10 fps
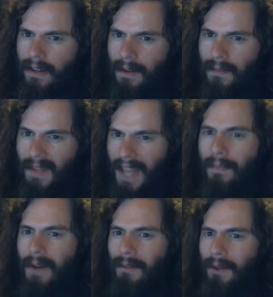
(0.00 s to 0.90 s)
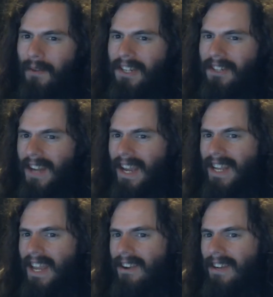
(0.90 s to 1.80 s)
But that public pressure
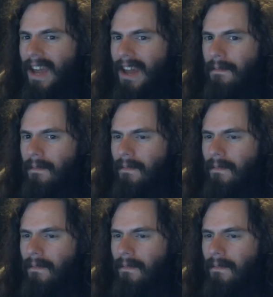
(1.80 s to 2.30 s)
ain't here yet.